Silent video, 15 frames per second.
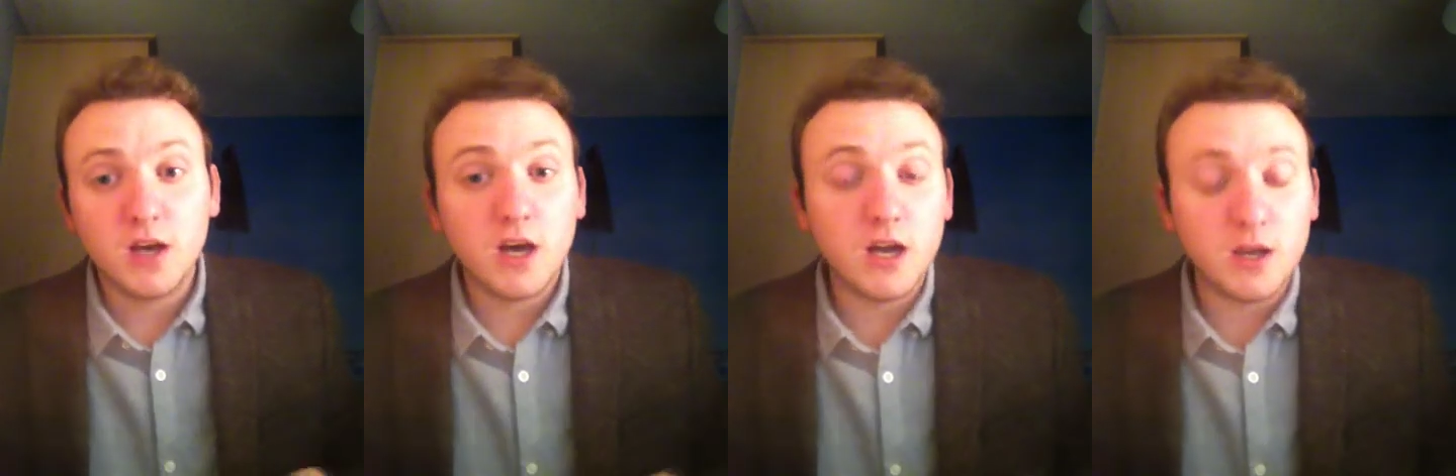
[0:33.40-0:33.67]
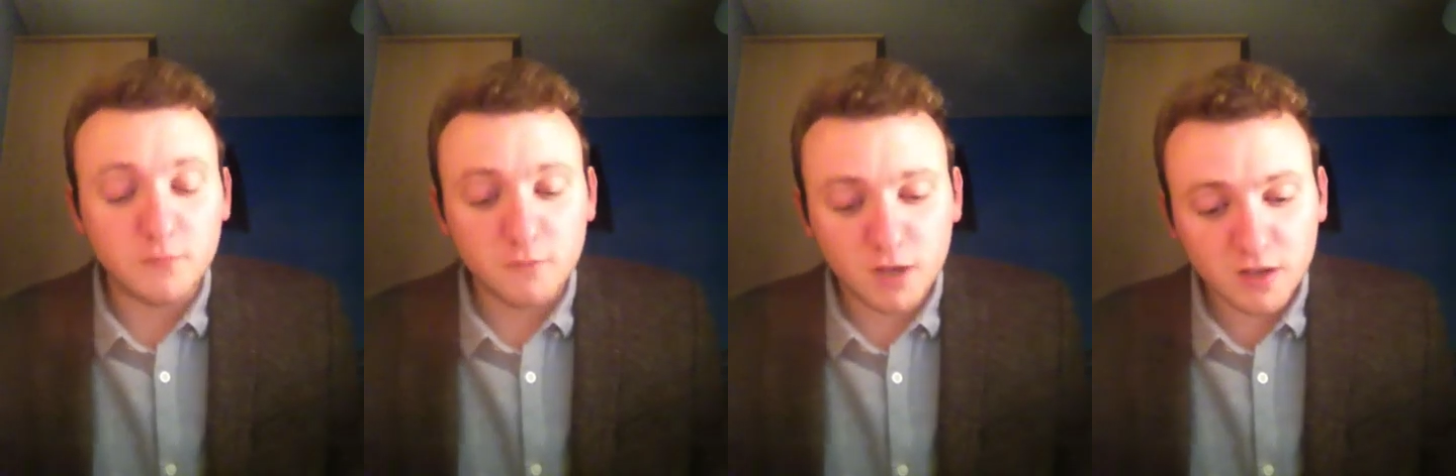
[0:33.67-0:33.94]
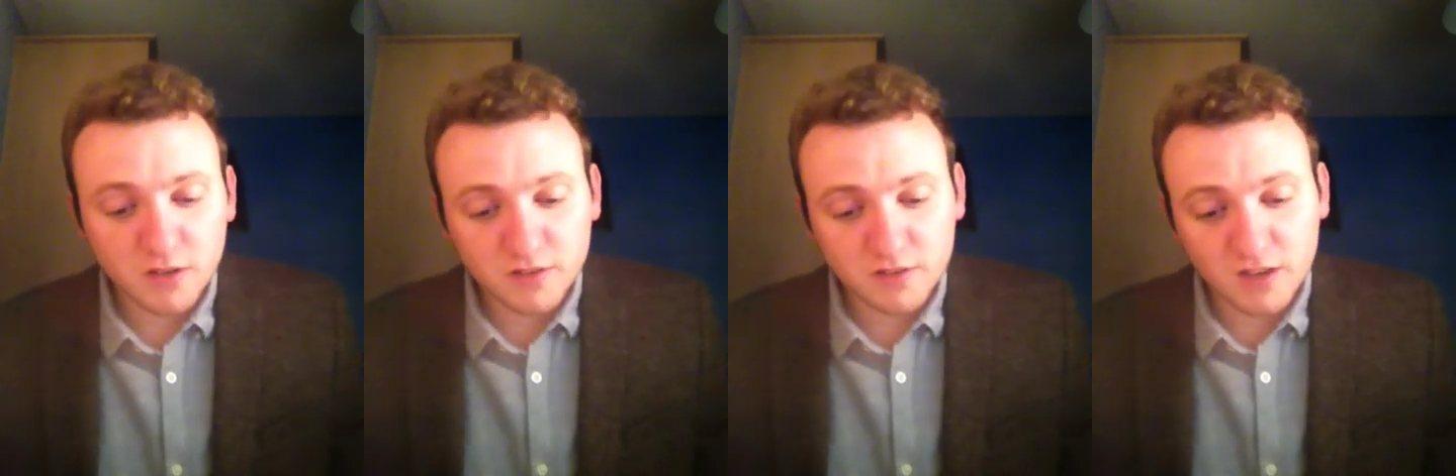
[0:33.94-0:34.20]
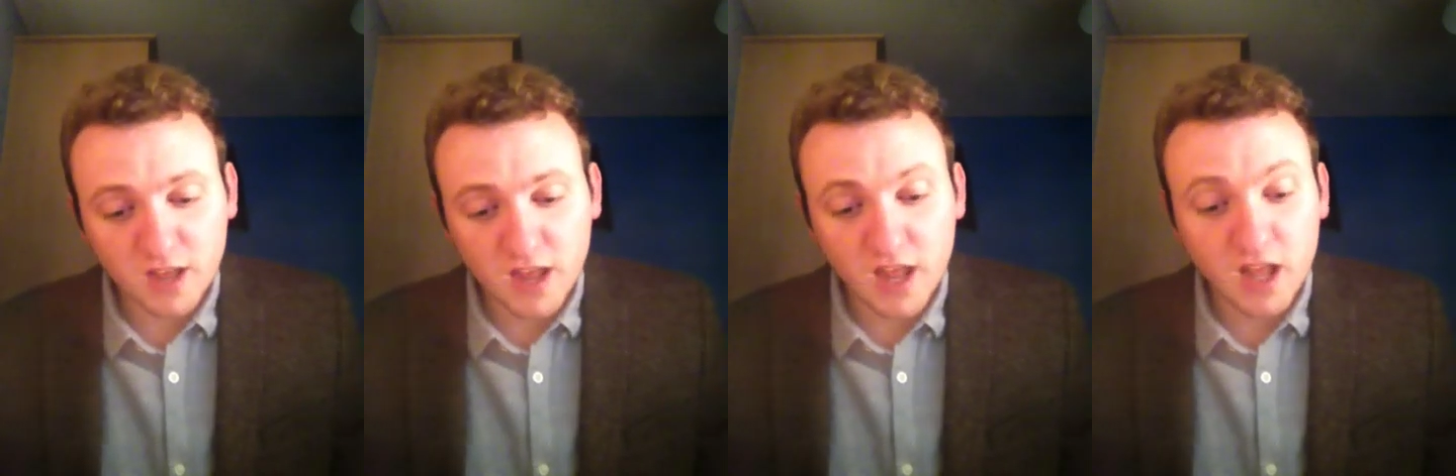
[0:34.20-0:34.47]
I am not
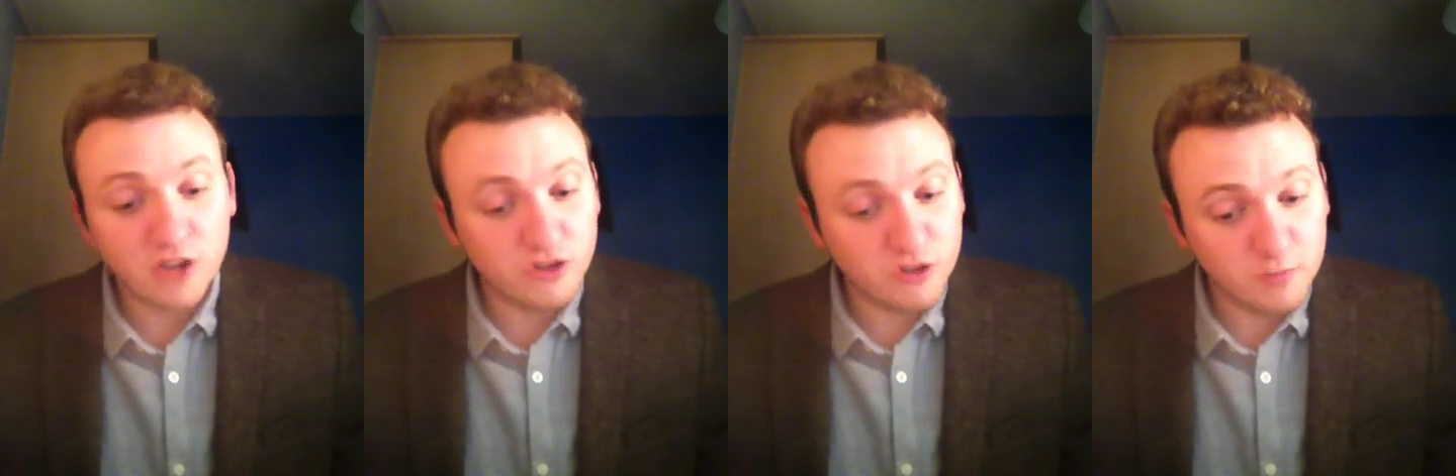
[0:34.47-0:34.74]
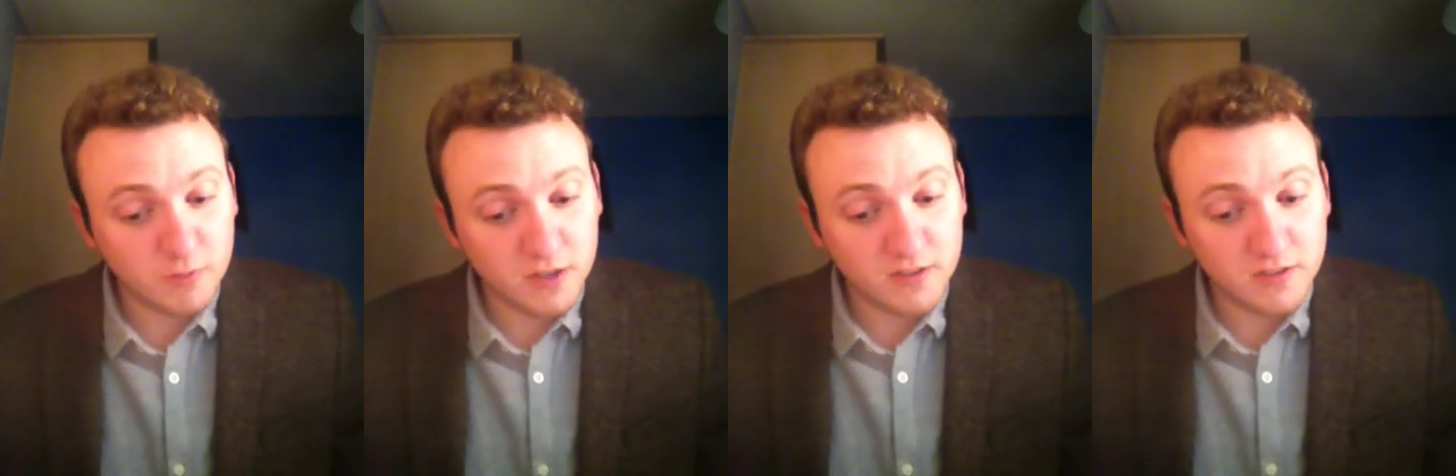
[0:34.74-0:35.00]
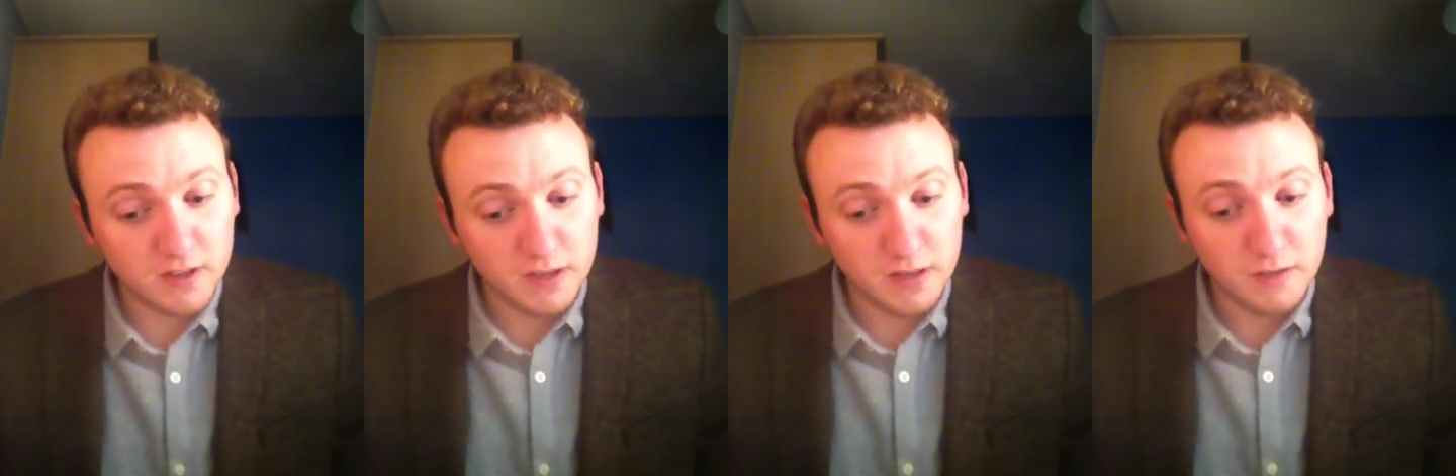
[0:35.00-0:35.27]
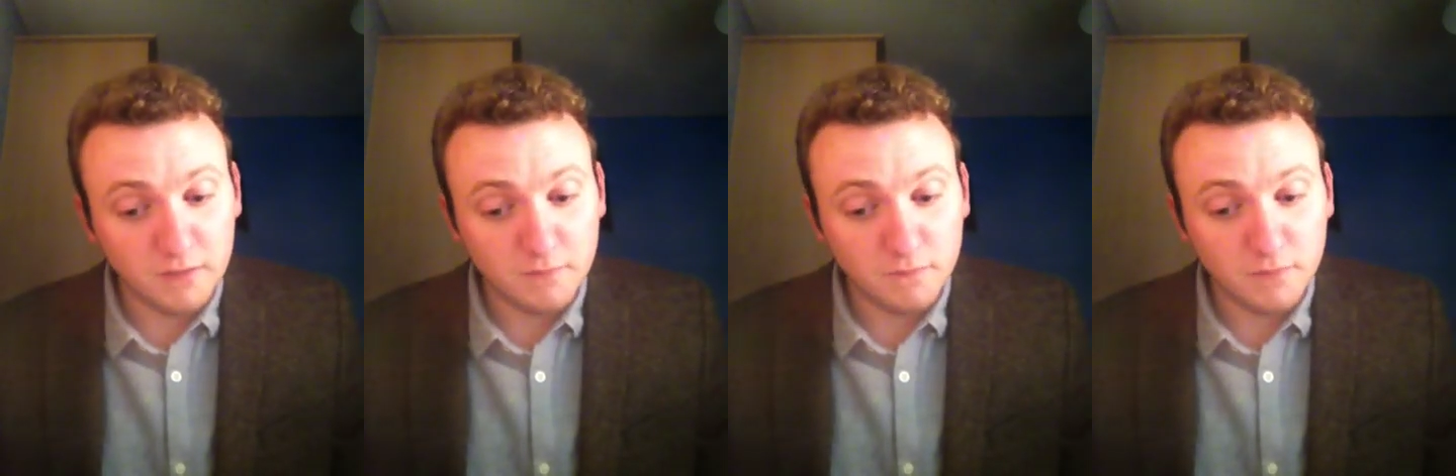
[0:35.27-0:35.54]
LGBT,